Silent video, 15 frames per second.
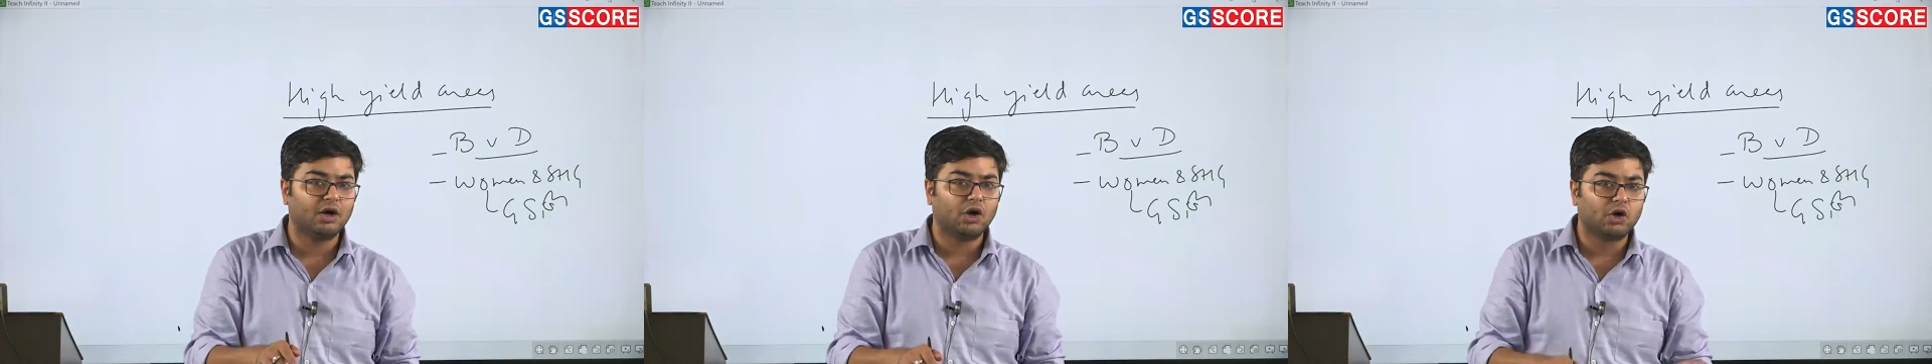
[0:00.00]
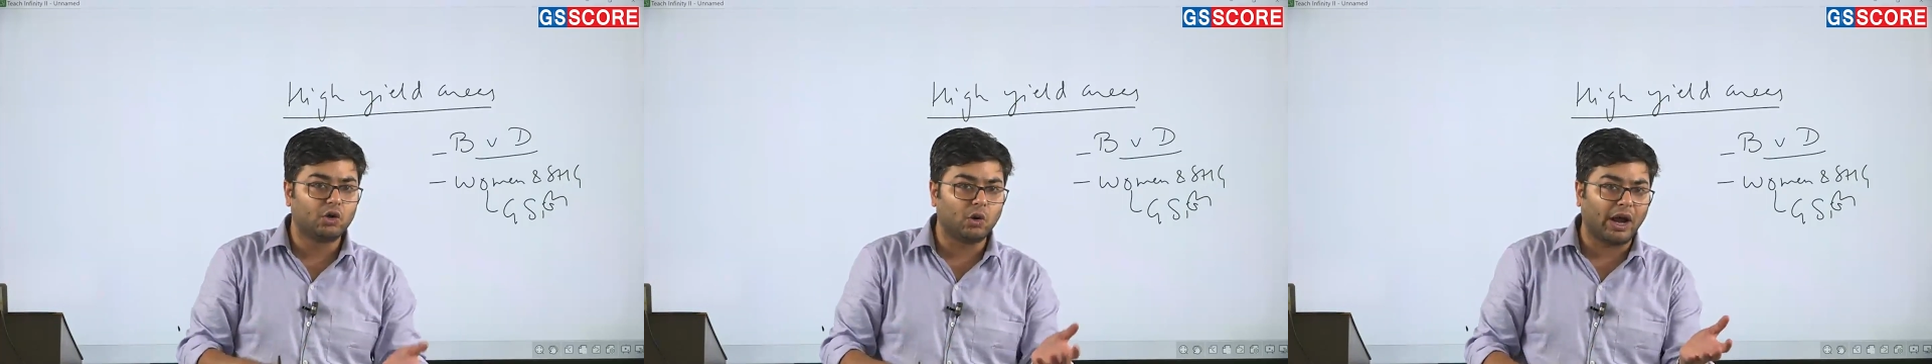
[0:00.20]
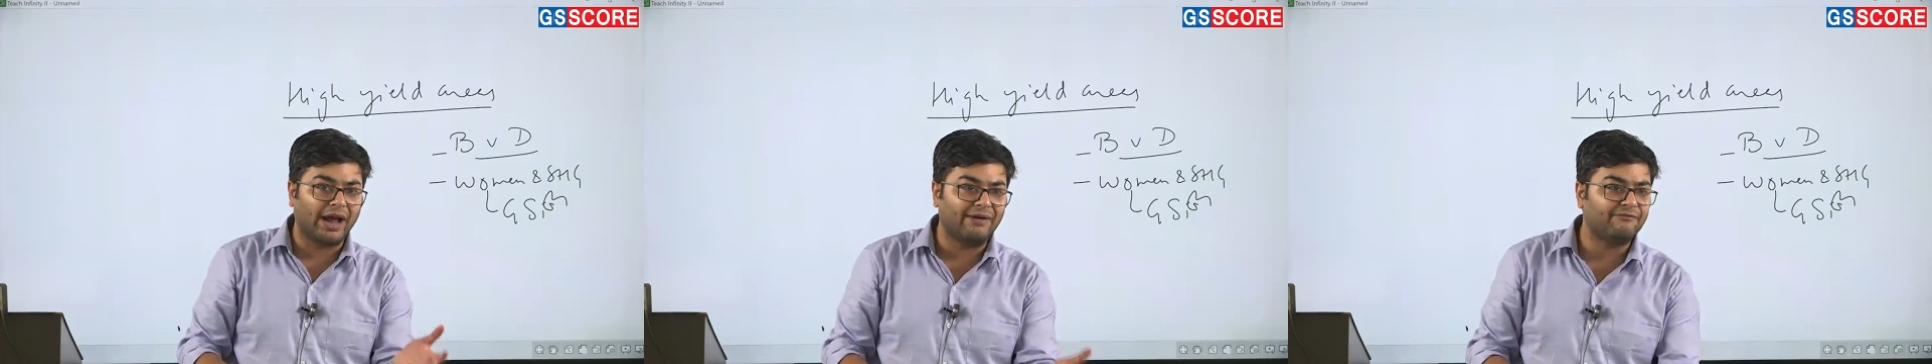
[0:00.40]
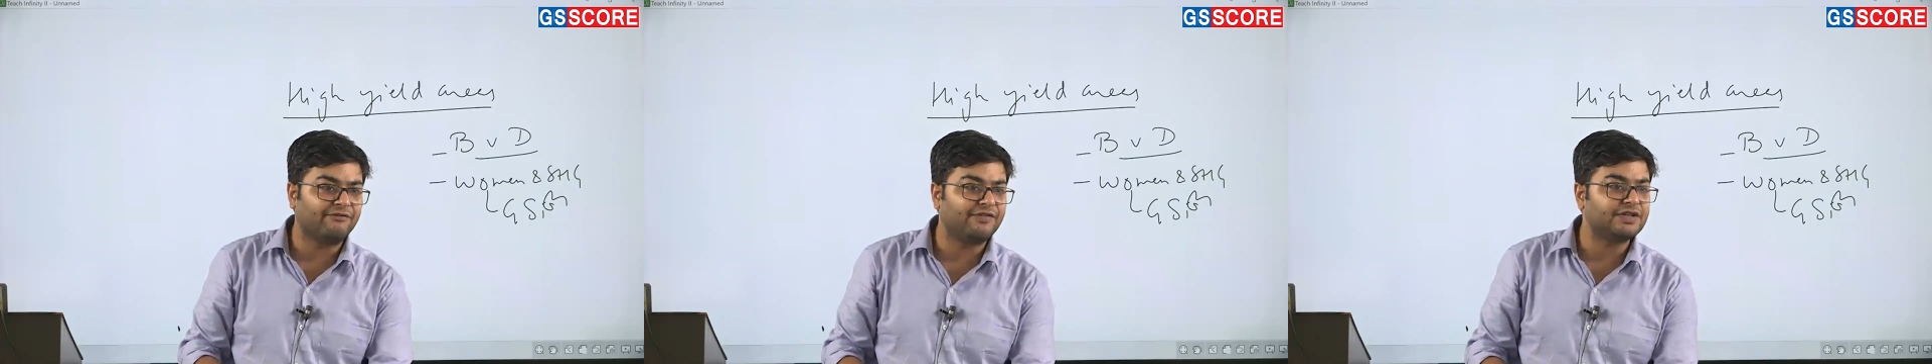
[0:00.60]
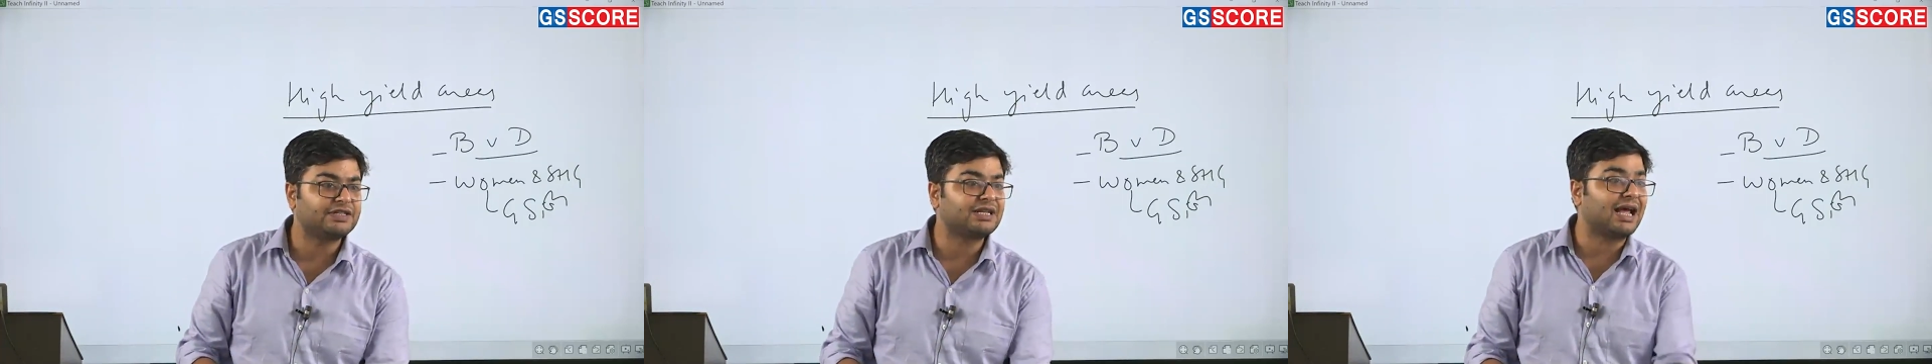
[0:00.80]
to
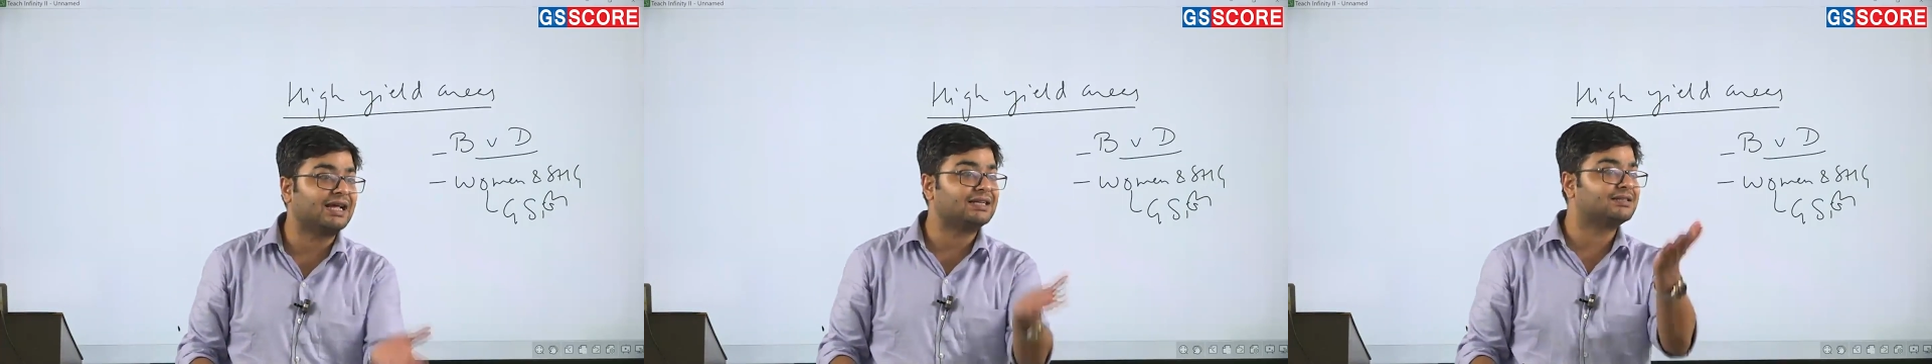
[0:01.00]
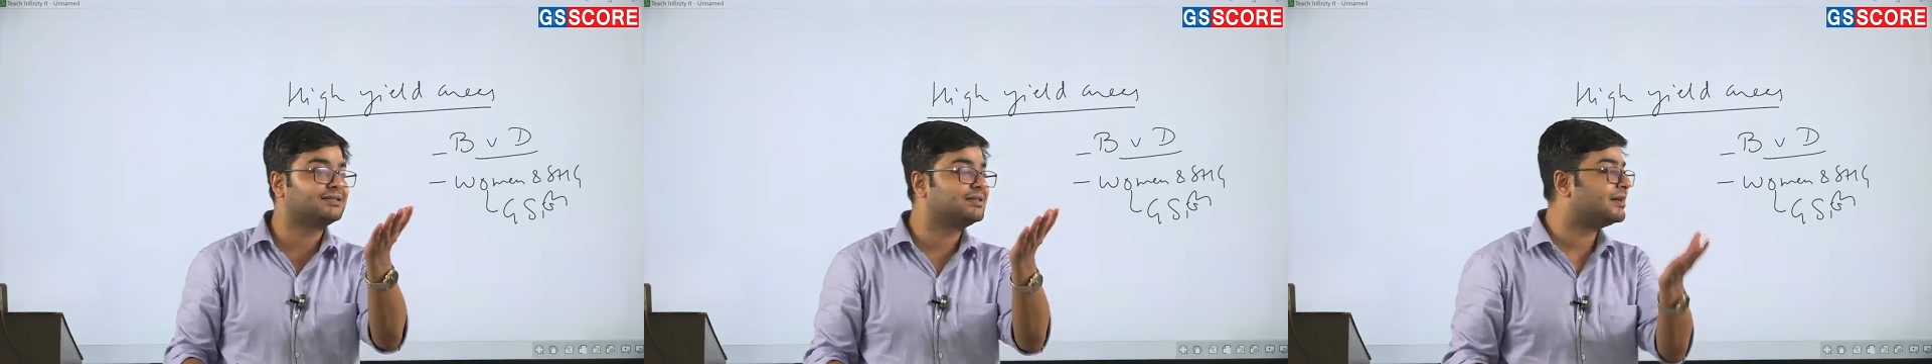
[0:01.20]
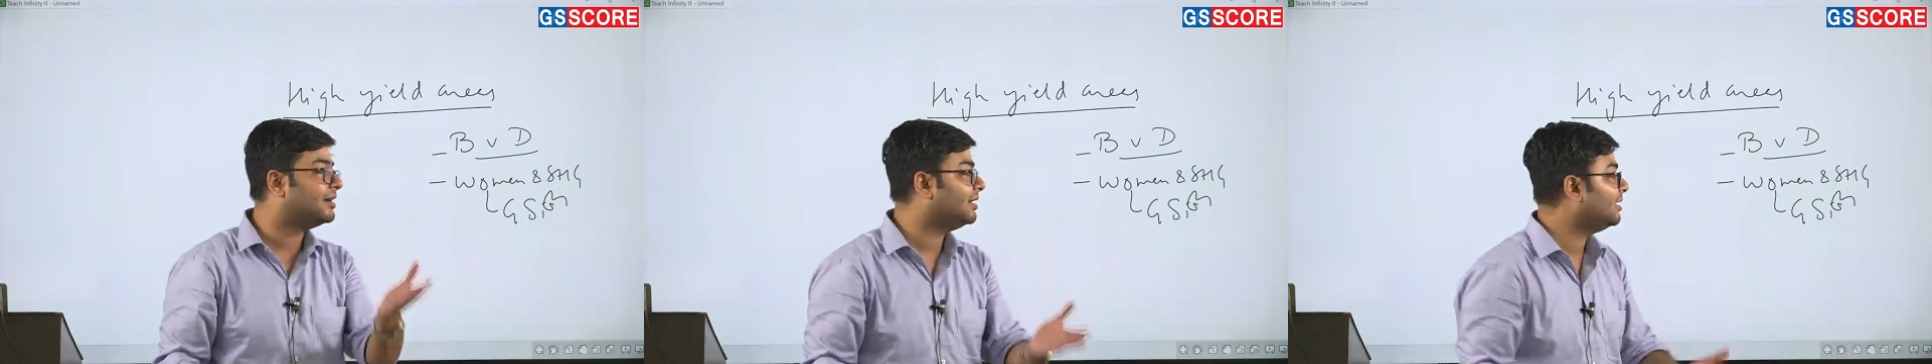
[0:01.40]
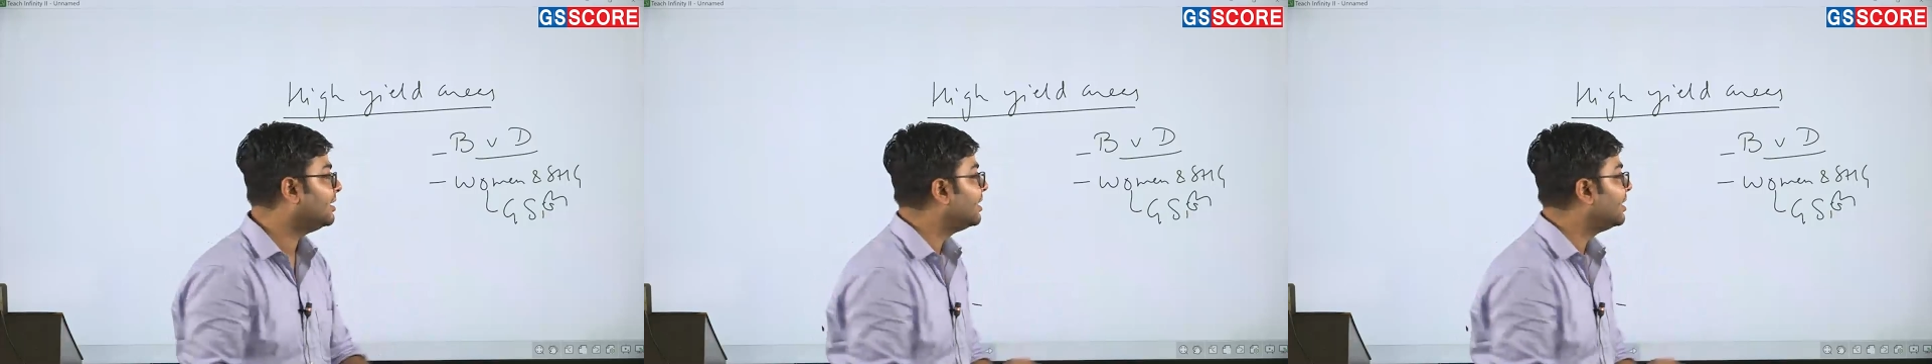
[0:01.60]
emphasize the